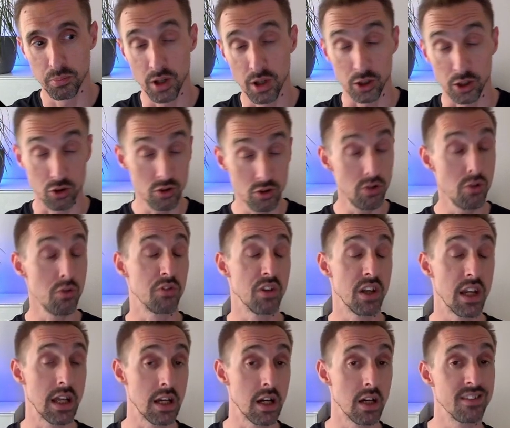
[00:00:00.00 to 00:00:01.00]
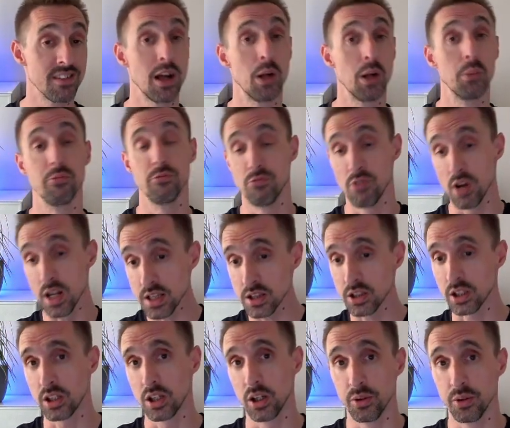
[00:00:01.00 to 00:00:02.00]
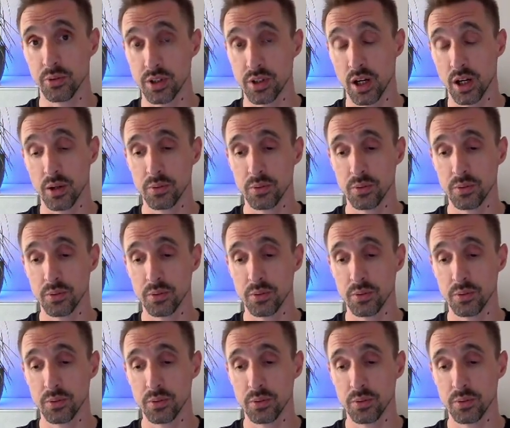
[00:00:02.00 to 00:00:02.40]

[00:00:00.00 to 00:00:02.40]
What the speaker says: I could use an AI to help write the code though,